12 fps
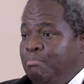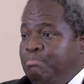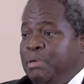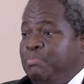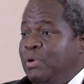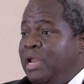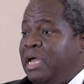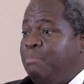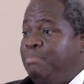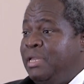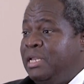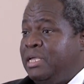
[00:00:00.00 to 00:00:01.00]
People
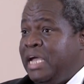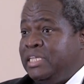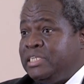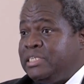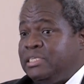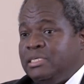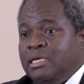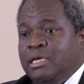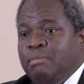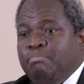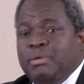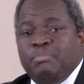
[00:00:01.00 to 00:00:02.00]
like Bill Gates,
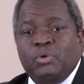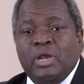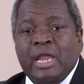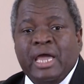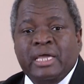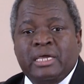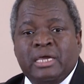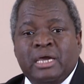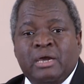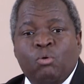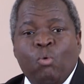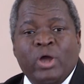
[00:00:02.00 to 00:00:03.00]
people like
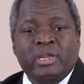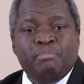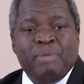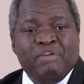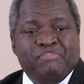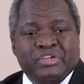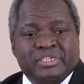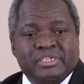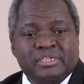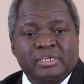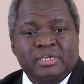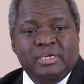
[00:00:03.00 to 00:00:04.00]
Warren Buffett,
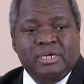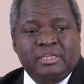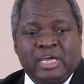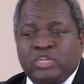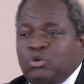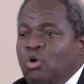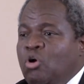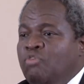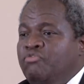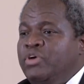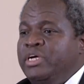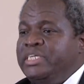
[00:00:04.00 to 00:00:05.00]
they talk
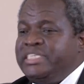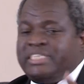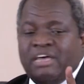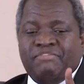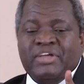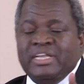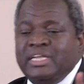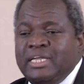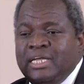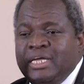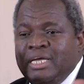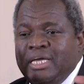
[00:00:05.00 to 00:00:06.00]
of
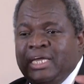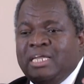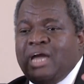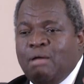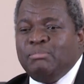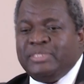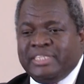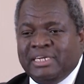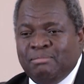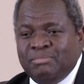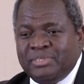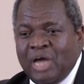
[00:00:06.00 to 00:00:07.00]
7 income
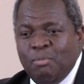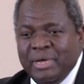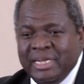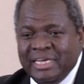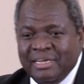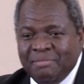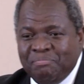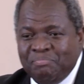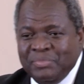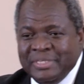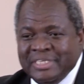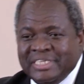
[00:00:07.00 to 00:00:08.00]
streams. How many?
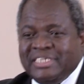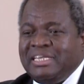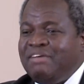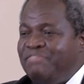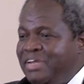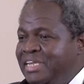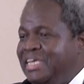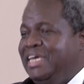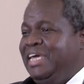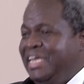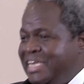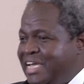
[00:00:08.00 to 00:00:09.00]

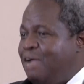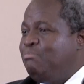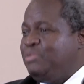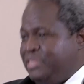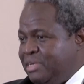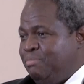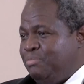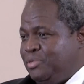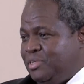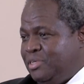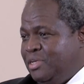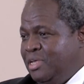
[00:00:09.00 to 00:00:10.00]
7 income
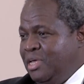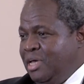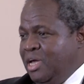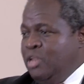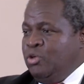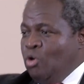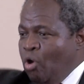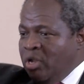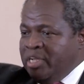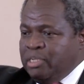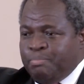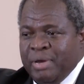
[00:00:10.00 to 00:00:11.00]
streams. And you
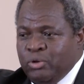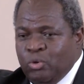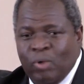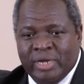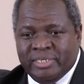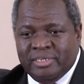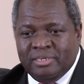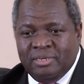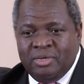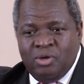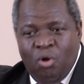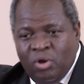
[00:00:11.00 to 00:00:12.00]
only depend on what?
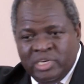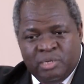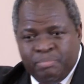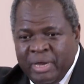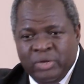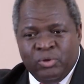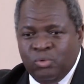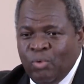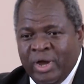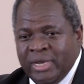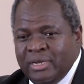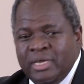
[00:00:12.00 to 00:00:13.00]
Only depend on
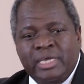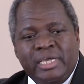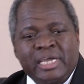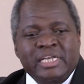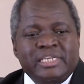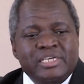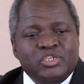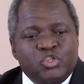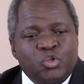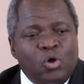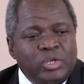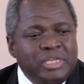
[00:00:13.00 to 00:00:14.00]
one. It is
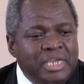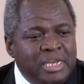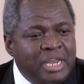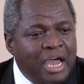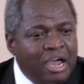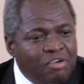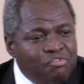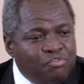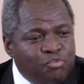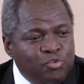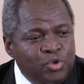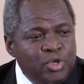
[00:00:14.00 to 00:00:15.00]
not
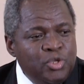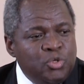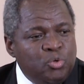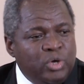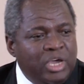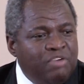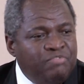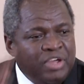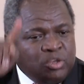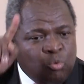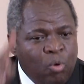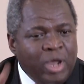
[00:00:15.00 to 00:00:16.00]
enough to have
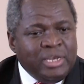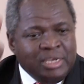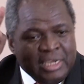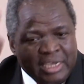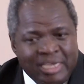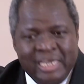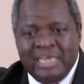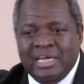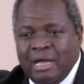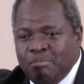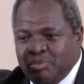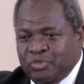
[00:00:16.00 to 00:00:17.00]
that one
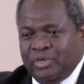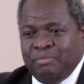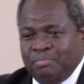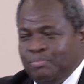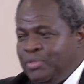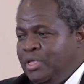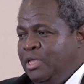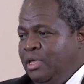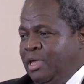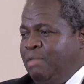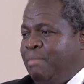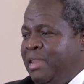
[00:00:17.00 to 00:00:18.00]
income stream.
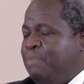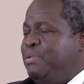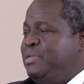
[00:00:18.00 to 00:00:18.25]
In my next